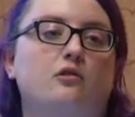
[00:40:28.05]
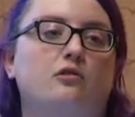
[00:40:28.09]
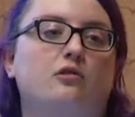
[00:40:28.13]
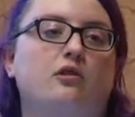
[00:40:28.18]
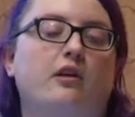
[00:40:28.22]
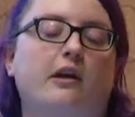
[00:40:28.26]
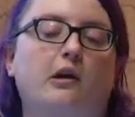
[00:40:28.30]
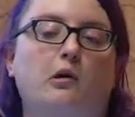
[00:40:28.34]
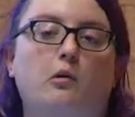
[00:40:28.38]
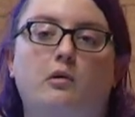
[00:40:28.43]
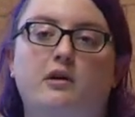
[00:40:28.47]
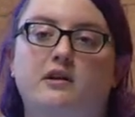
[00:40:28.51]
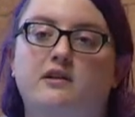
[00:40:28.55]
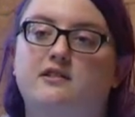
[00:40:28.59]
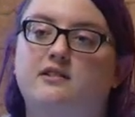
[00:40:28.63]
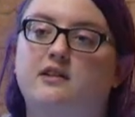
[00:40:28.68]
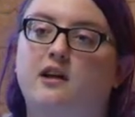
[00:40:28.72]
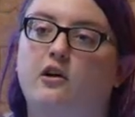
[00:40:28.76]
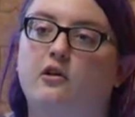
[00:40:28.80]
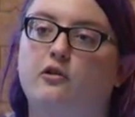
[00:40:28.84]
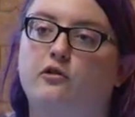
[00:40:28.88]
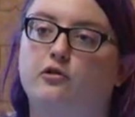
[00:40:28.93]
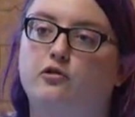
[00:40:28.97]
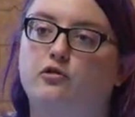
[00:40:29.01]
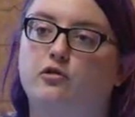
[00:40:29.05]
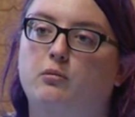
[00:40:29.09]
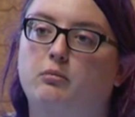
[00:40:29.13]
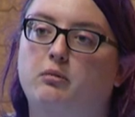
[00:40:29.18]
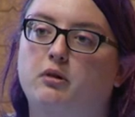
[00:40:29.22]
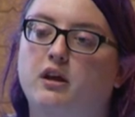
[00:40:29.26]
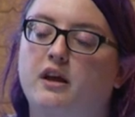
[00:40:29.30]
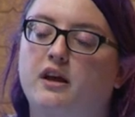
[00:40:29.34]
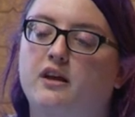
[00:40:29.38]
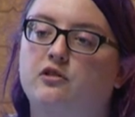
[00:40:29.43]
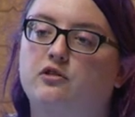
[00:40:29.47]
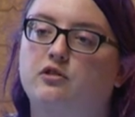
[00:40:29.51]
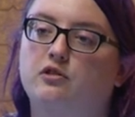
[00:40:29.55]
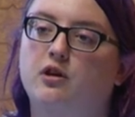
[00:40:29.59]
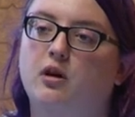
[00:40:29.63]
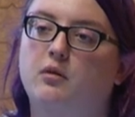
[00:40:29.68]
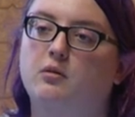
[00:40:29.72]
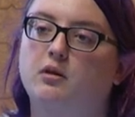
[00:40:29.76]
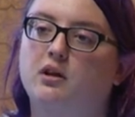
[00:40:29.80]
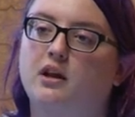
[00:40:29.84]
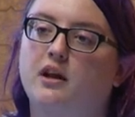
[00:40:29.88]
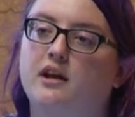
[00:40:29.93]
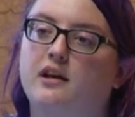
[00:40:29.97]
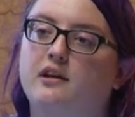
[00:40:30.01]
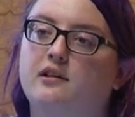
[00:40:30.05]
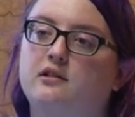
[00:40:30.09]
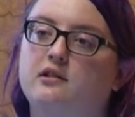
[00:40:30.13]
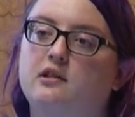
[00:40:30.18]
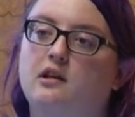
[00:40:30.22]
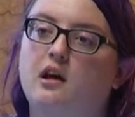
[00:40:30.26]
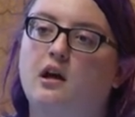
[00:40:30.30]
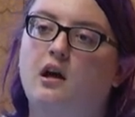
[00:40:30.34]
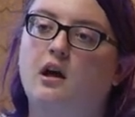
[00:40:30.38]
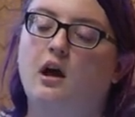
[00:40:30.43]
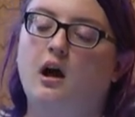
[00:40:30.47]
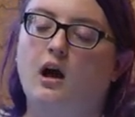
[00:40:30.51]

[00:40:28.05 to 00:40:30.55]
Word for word: use like coin cells or triple A's or double A's.